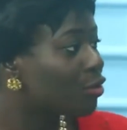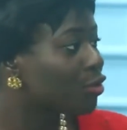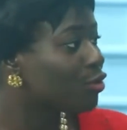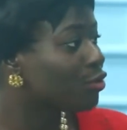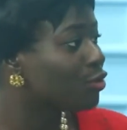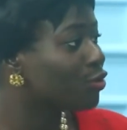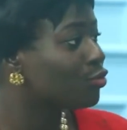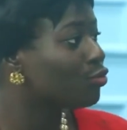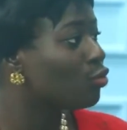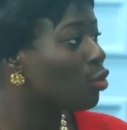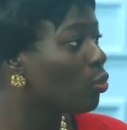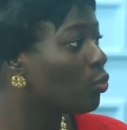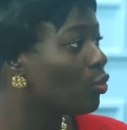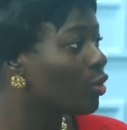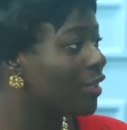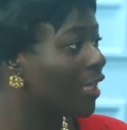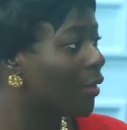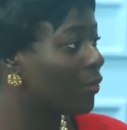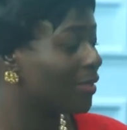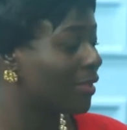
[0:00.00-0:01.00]
should role
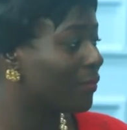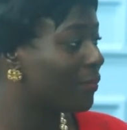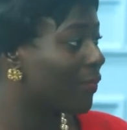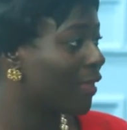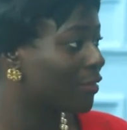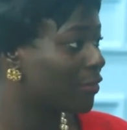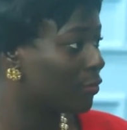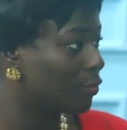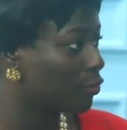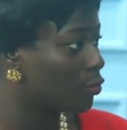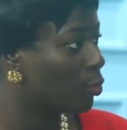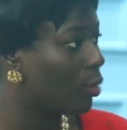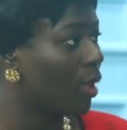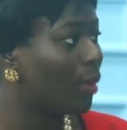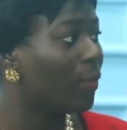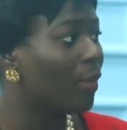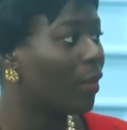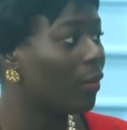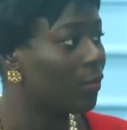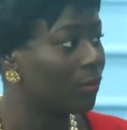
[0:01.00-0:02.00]
models and pastors go
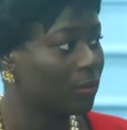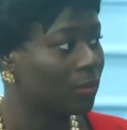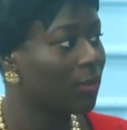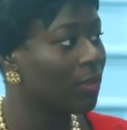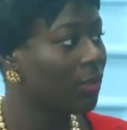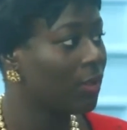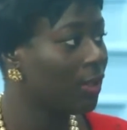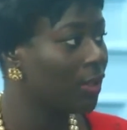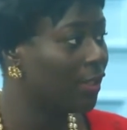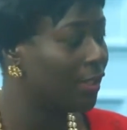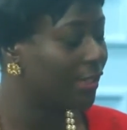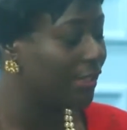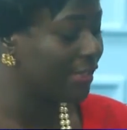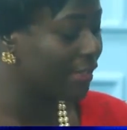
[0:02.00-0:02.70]
about in